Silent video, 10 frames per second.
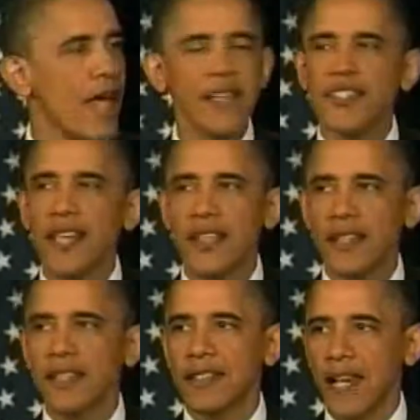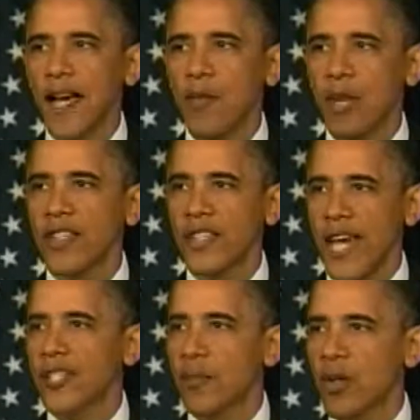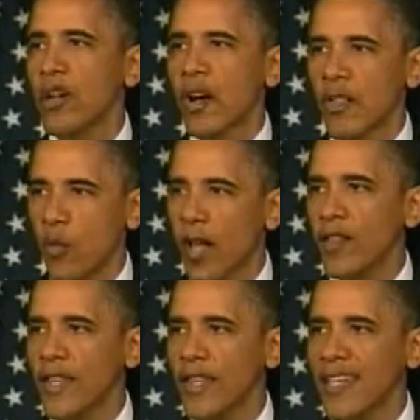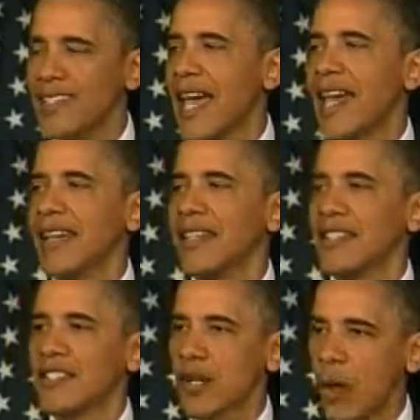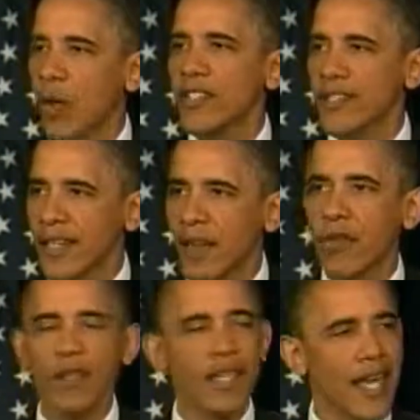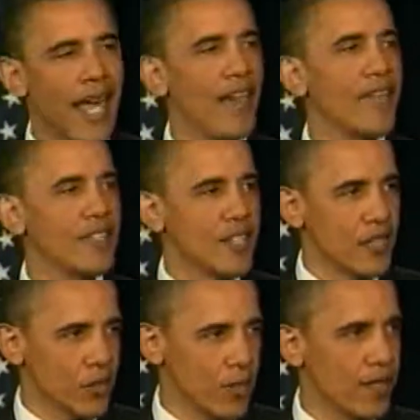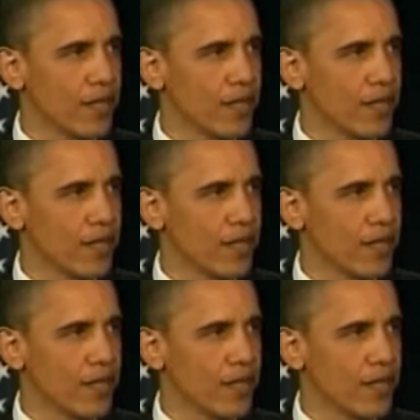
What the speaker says: I say that at a time when the tax burden on the wealthy is at its lowest level in half a century,